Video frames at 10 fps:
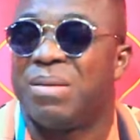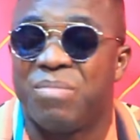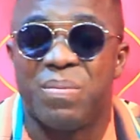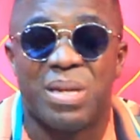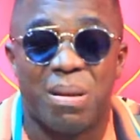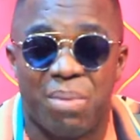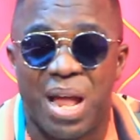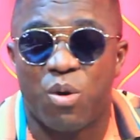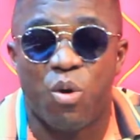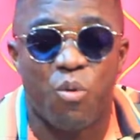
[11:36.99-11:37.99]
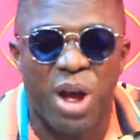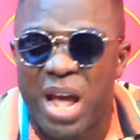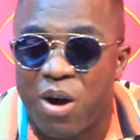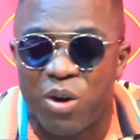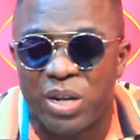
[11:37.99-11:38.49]
Maybe the Blacko
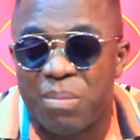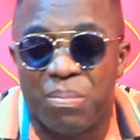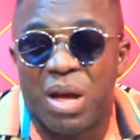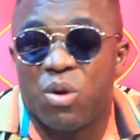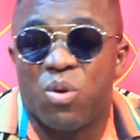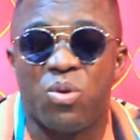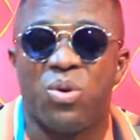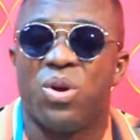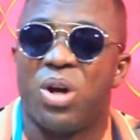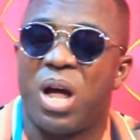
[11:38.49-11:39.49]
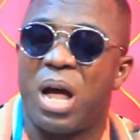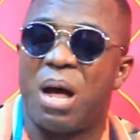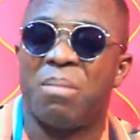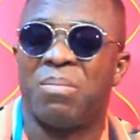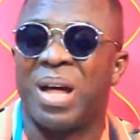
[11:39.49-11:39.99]
wear or the Blacko
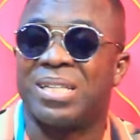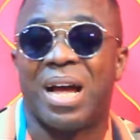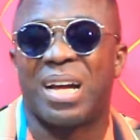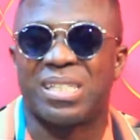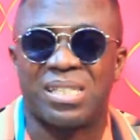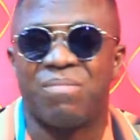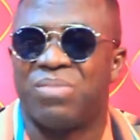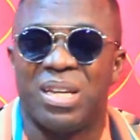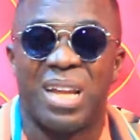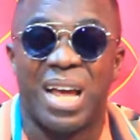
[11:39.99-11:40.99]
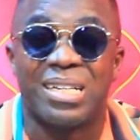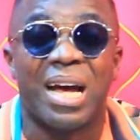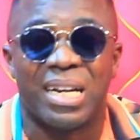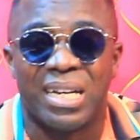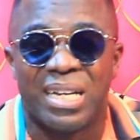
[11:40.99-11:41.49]
attire, something like
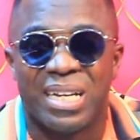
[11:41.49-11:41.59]
that.